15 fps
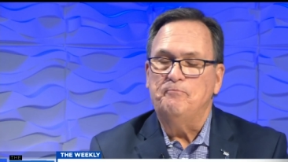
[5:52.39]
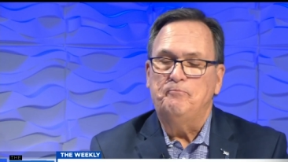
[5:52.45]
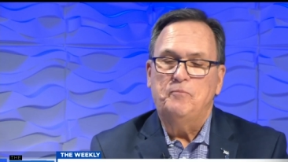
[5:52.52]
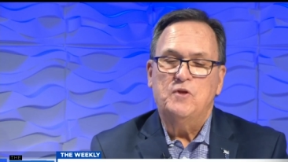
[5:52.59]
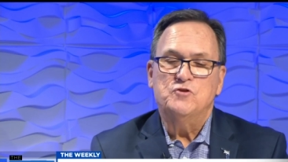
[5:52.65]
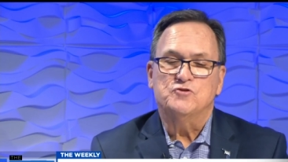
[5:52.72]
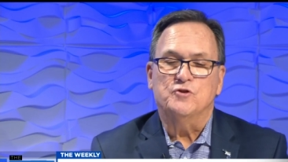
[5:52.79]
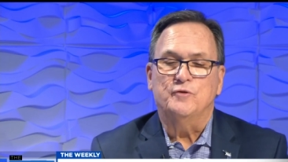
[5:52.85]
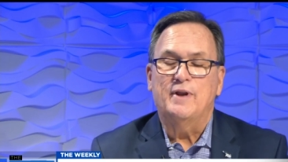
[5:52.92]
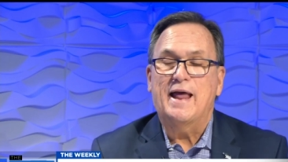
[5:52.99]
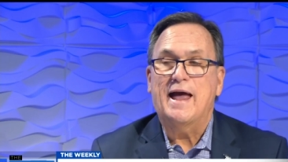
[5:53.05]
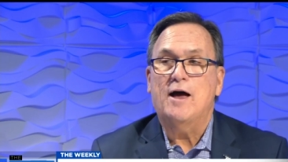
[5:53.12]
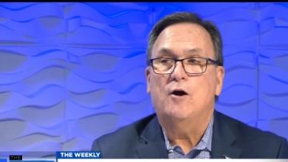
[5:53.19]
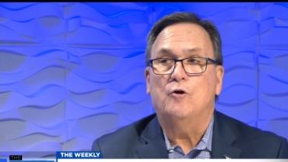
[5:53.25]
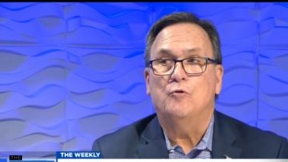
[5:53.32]
-hmm. So
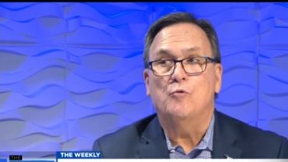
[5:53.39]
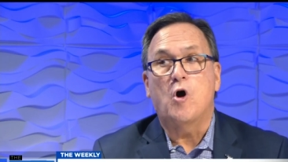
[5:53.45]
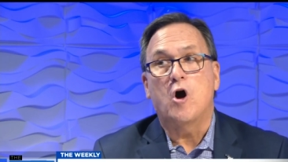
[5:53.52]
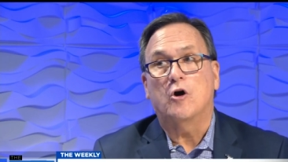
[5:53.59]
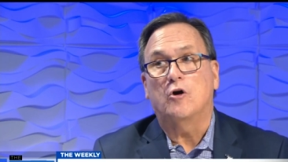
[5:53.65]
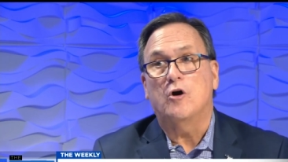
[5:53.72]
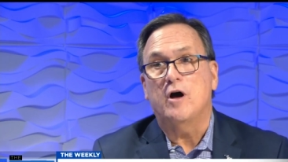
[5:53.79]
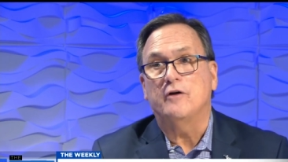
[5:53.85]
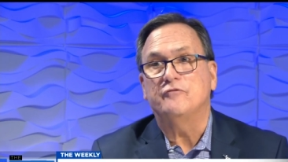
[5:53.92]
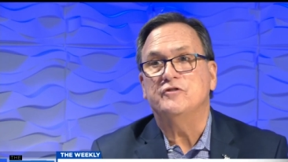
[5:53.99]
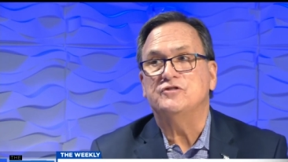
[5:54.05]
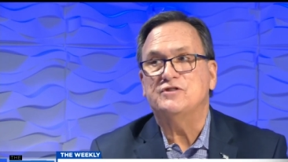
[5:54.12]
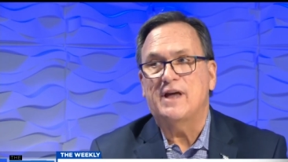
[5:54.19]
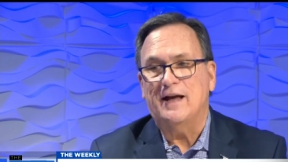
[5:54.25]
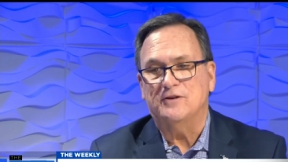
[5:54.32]
now our
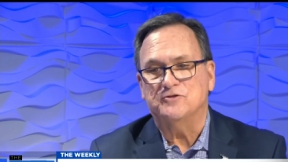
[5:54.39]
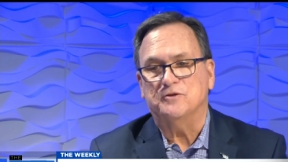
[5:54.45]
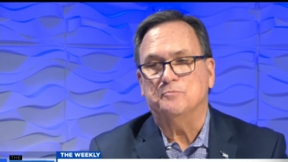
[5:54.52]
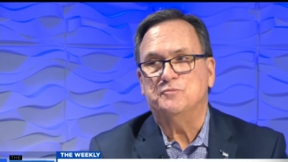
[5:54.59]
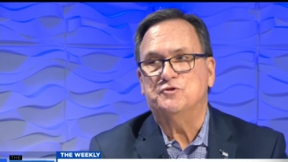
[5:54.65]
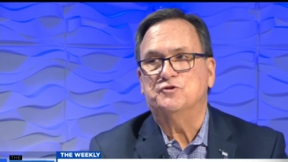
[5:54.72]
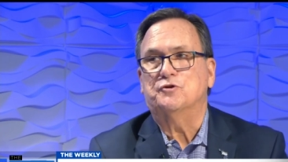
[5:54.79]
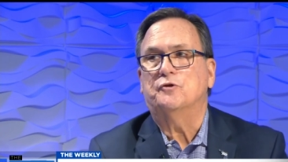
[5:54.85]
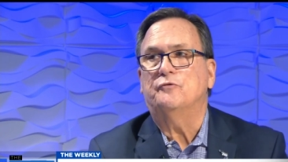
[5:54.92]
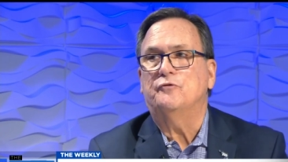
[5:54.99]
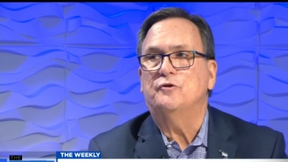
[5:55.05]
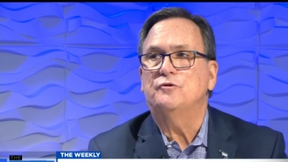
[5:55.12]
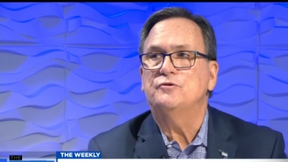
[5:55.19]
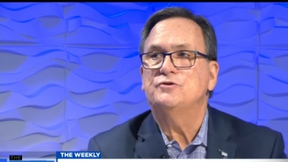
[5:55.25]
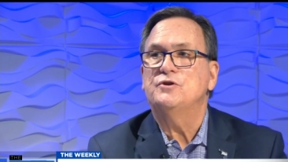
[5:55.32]
office has
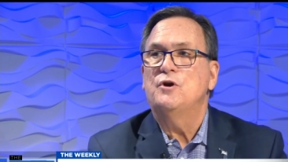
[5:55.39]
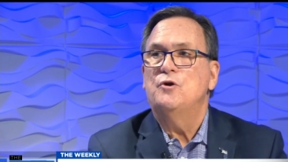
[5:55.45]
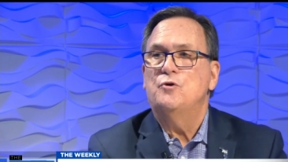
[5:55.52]
observers